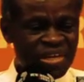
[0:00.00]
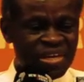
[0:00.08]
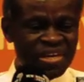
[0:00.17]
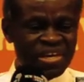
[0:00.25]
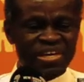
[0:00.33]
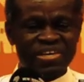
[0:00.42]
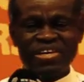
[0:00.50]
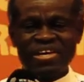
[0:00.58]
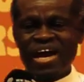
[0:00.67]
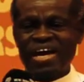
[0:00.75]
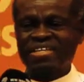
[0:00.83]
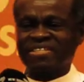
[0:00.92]
in
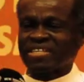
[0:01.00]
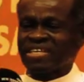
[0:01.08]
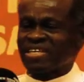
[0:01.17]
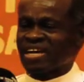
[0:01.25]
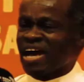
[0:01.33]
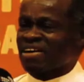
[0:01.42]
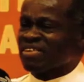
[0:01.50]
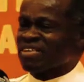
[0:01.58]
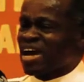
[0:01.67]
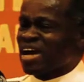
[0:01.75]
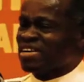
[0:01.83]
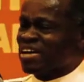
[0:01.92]

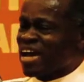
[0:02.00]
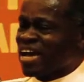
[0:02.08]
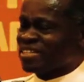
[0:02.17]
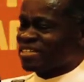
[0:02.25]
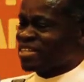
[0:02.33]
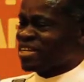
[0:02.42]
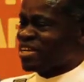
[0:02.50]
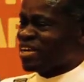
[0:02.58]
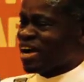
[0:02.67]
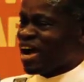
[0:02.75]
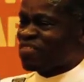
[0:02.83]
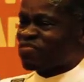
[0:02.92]
1980,
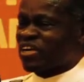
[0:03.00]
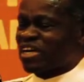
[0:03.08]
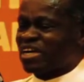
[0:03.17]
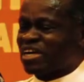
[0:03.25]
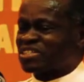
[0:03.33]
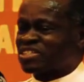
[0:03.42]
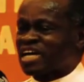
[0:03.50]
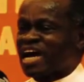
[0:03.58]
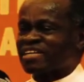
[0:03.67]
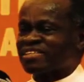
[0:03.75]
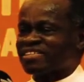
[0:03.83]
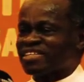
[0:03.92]
Africans
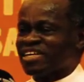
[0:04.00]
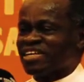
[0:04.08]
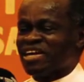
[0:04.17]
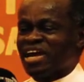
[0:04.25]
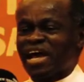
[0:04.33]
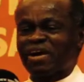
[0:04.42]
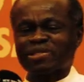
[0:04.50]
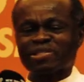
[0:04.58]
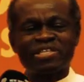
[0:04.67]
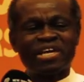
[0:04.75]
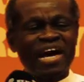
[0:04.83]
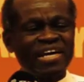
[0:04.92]
sat in Lagos,
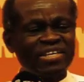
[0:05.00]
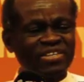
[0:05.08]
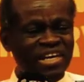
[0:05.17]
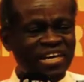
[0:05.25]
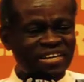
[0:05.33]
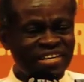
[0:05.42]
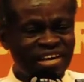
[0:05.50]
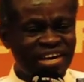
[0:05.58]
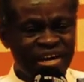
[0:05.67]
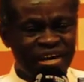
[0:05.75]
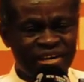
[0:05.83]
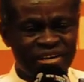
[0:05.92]

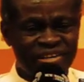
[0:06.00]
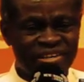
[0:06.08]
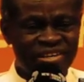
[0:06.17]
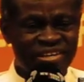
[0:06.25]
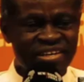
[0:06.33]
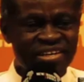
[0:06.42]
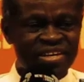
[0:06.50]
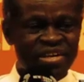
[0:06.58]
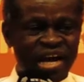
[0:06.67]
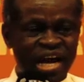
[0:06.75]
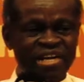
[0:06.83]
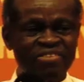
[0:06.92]
Nigeria,
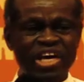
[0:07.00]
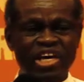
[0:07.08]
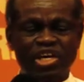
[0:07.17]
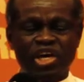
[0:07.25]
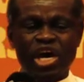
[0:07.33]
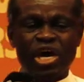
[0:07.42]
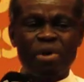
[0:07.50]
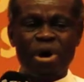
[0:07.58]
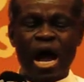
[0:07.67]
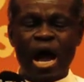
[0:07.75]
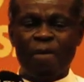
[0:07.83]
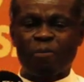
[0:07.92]
and they came
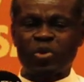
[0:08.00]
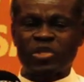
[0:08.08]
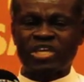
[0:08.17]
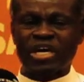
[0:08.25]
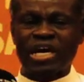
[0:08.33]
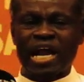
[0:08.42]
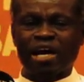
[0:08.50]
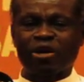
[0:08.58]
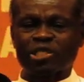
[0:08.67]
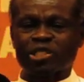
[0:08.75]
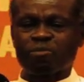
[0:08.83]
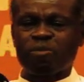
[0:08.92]
up with the
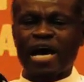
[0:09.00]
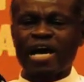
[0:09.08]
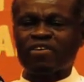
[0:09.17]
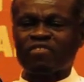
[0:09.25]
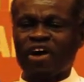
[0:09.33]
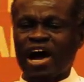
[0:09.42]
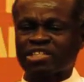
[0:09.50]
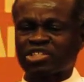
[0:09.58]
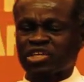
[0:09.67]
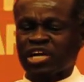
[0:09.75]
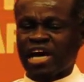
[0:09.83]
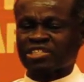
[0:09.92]
Lagos Plan of
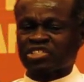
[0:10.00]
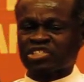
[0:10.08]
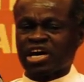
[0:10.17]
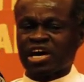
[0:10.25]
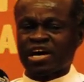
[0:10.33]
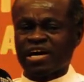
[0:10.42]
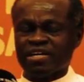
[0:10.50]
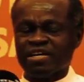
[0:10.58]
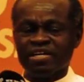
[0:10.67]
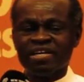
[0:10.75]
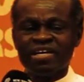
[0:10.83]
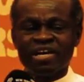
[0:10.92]
Action and said,
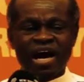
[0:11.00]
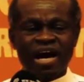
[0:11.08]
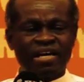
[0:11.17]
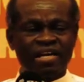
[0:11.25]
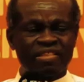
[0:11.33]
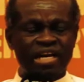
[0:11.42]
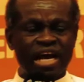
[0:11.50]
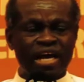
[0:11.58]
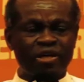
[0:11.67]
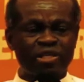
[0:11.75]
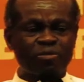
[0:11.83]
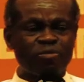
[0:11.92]
under the
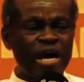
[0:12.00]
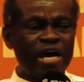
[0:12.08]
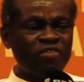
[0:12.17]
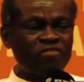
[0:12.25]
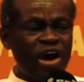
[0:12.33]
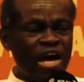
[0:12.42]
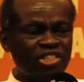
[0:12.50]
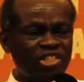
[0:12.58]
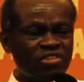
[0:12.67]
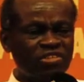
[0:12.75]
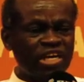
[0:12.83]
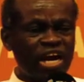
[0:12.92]
Lagos Plan of
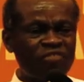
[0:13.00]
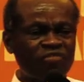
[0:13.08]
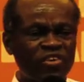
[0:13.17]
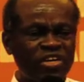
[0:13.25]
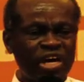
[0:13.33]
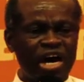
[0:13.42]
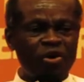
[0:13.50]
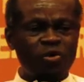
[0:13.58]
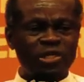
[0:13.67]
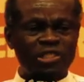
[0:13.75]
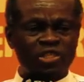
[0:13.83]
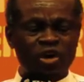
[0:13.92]
Action, that Africa
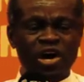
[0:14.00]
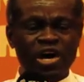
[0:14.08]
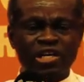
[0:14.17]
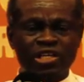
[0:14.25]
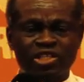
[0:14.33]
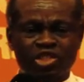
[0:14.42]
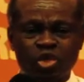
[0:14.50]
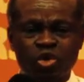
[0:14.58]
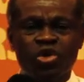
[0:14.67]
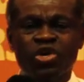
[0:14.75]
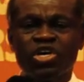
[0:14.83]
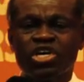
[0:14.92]
was going to
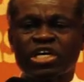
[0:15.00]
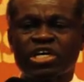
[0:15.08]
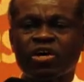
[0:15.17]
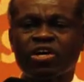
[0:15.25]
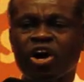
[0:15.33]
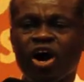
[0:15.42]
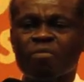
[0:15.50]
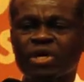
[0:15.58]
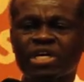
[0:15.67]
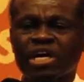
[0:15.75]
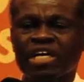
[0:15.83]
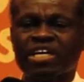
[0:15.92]

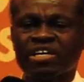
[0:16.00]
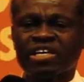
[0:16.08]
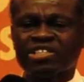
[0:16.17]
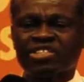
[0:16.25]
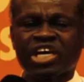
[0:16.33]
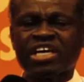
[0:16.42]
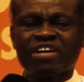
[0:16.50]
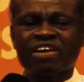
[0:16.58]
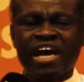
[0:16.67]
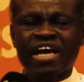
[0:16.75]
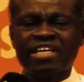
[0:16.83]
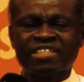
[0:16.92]
economically
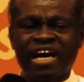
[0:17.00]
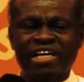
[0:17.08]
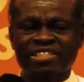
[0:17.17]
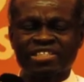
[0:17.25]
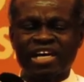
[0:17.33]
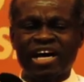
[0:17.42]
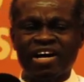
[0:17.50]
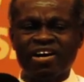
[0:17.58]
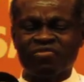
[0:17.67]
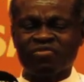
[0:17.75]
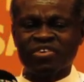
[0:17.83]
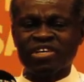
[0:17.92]
regenerate herself.
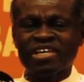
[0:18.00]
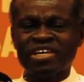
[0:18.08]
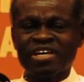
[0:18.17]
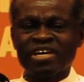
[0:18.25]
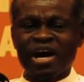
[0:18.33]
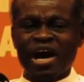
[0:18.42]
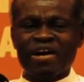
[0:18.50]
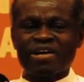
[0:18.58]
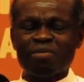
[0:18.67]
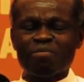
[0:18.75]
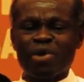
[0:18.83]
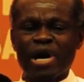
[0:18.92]
I
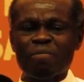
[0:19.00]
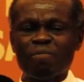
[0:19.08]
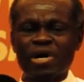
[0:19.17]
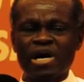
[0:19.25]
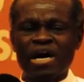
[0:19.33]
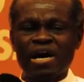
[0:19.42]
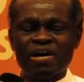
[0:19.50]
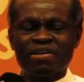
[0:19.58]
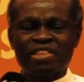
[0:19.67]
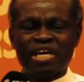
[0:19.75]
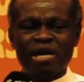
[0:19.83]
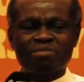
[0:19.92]
remember
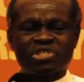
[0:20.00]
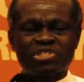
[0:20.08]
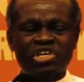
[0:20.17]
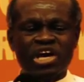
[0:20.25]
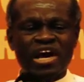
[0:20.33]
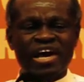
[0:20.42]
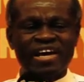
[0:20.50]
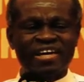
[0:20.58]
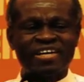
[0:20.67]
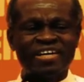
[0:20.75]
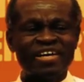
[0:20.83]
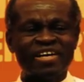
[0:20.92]
them
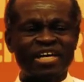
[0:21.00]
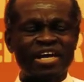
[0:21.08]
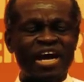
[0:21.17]
saying that